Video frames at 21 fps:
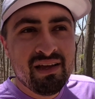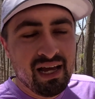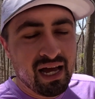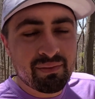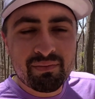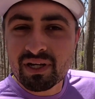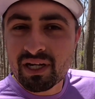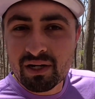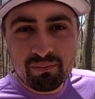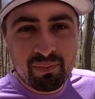
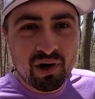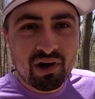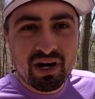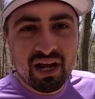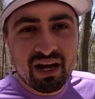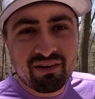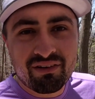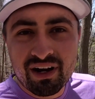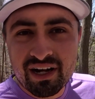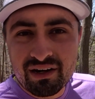I'm gonna
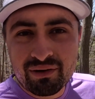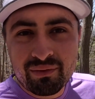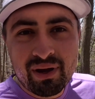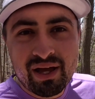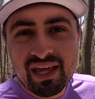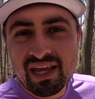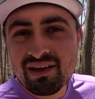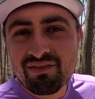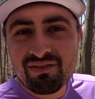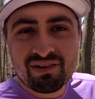burn out right
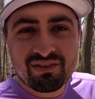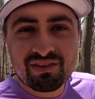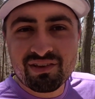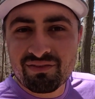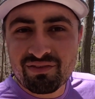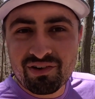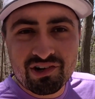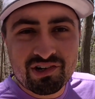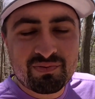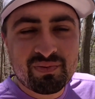away, even
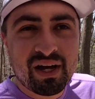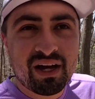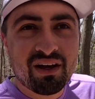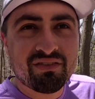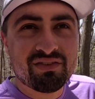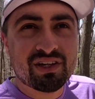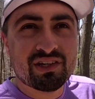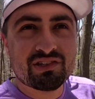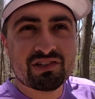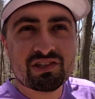if the first
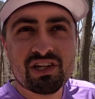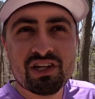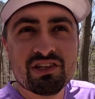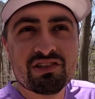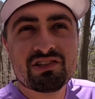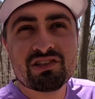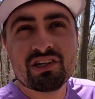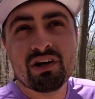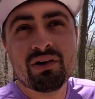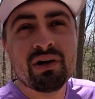mile feels
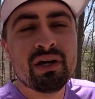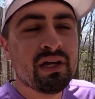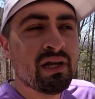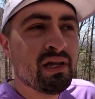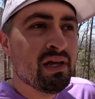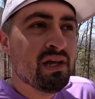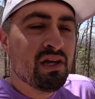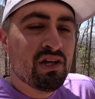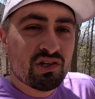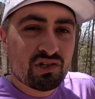good. So
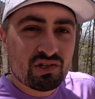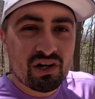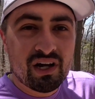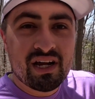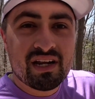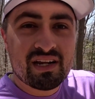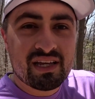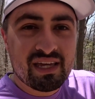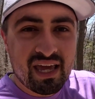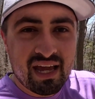
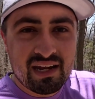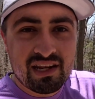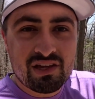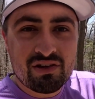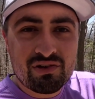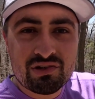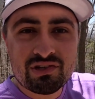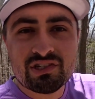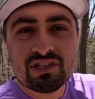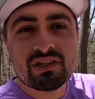trying to get
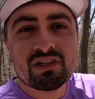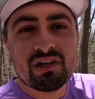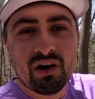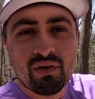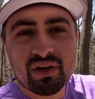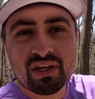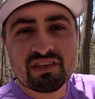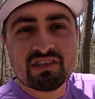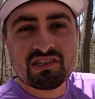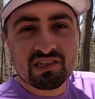used to
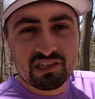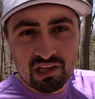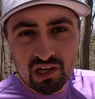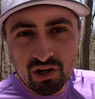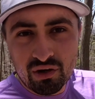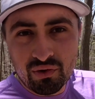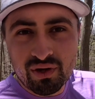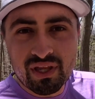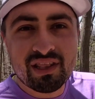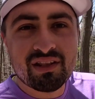going
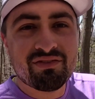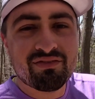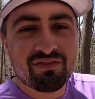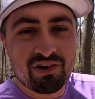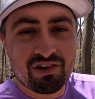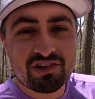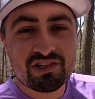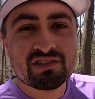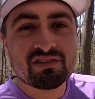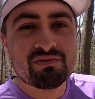slow in the
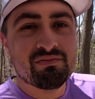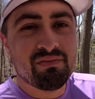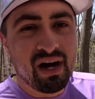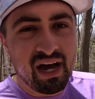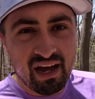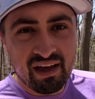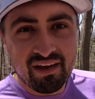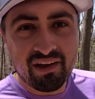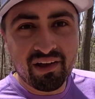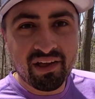first
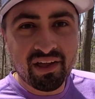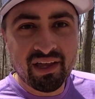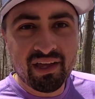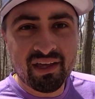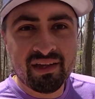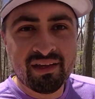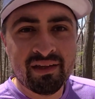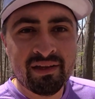mile.